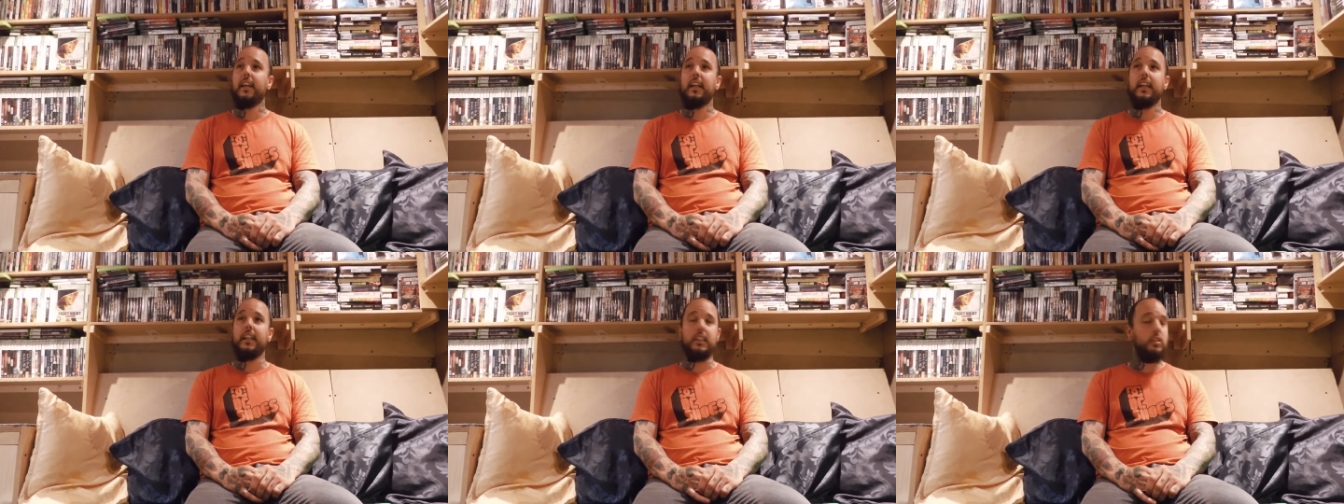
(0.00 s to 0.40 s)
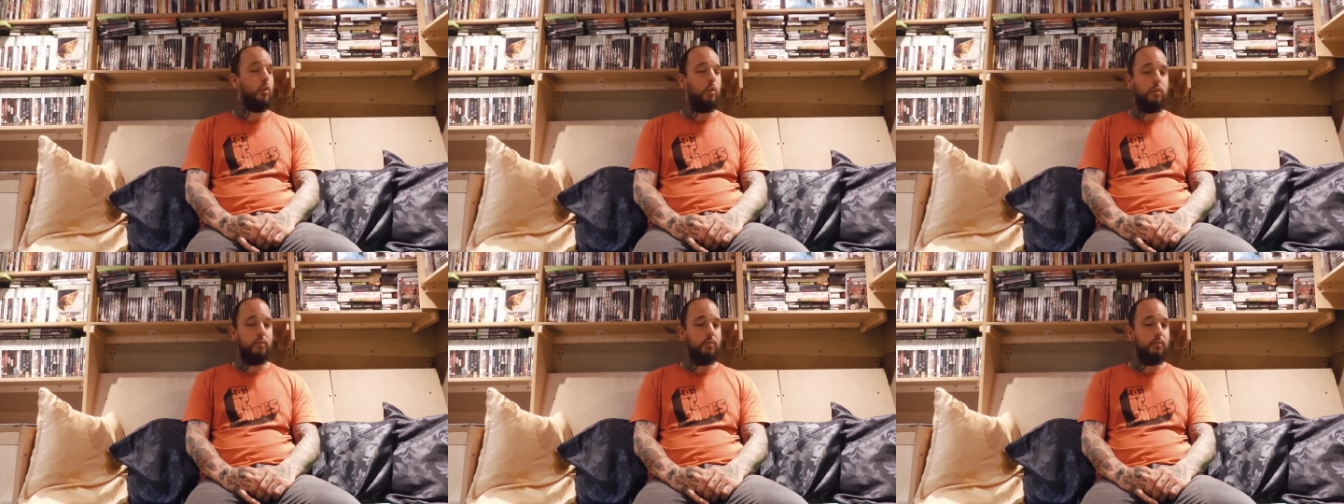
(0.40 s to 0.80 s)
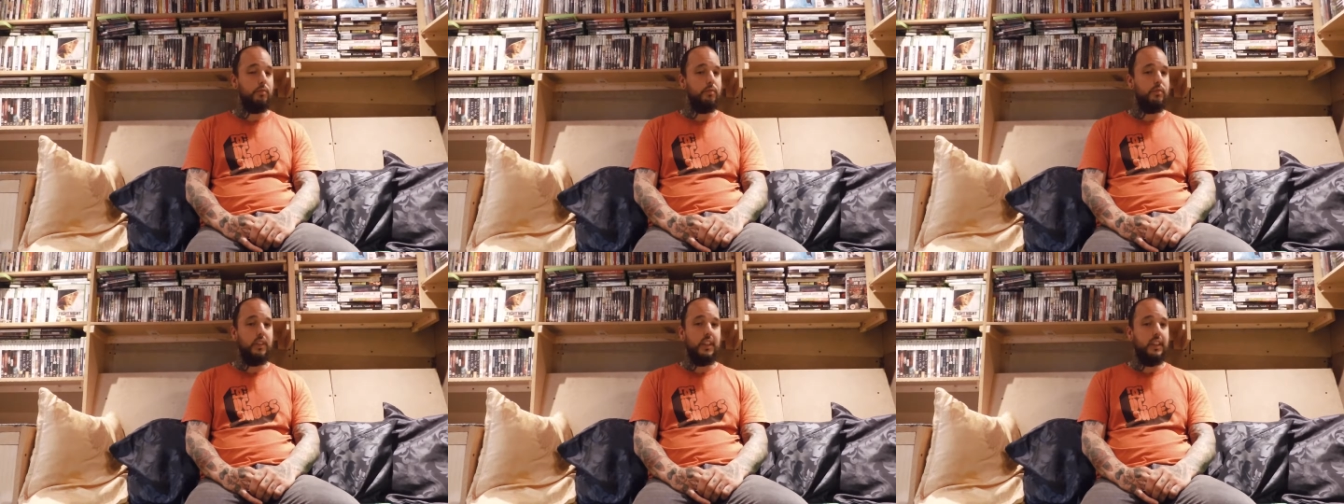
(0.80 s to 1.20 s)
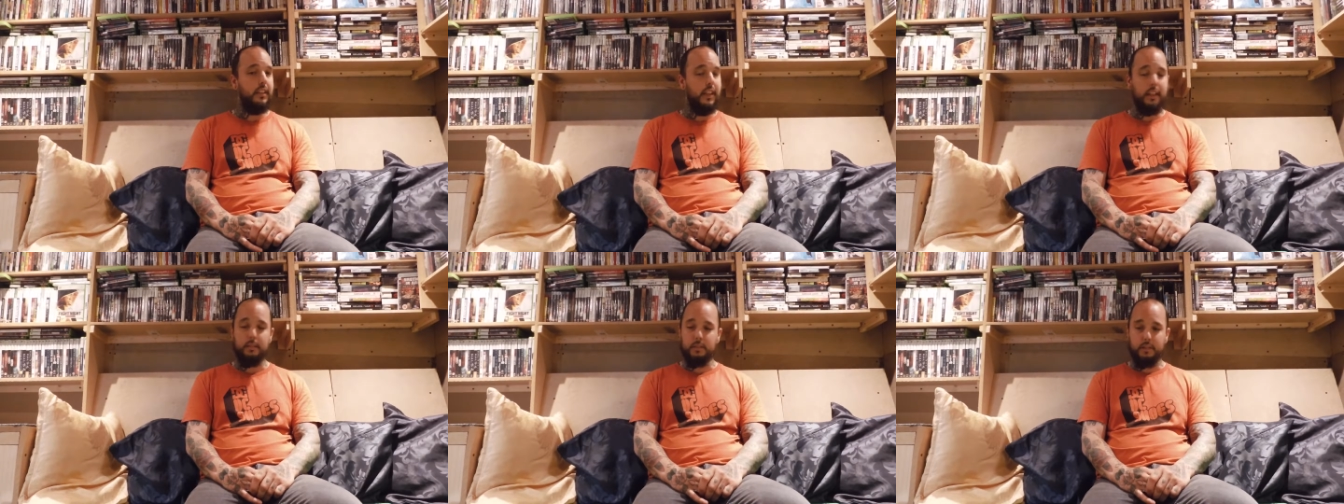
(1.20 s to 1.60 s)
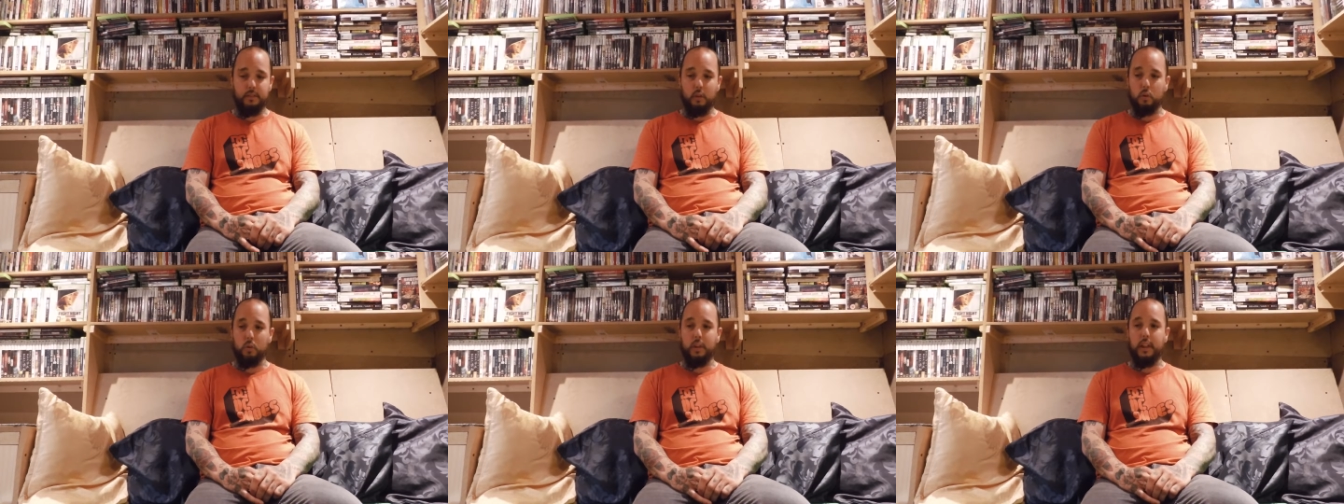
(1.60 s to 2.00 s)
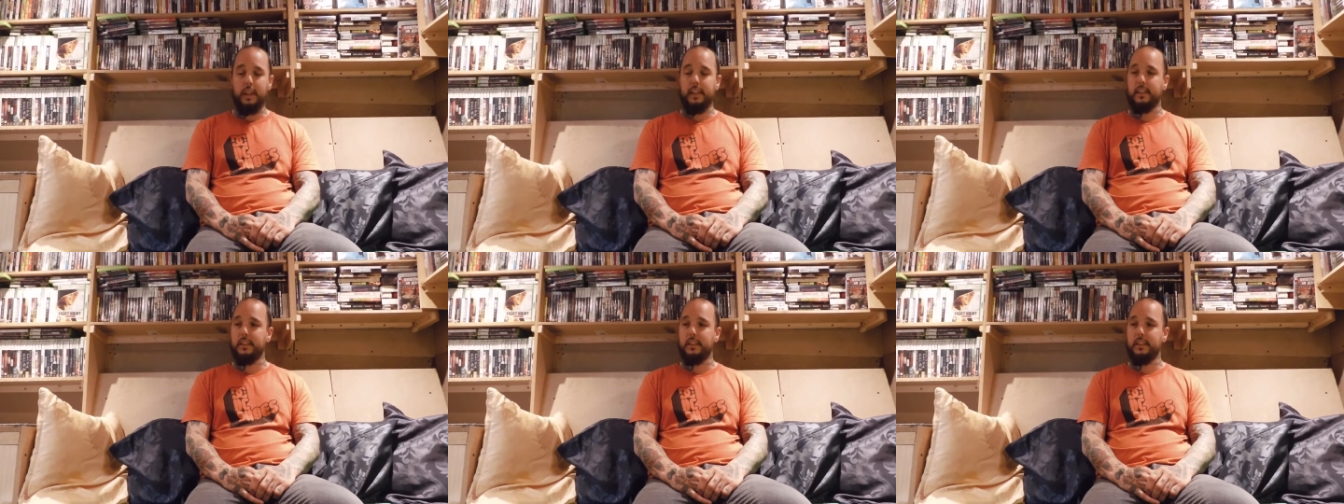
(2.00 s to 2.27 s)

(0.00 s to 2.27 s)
it's not video games fault that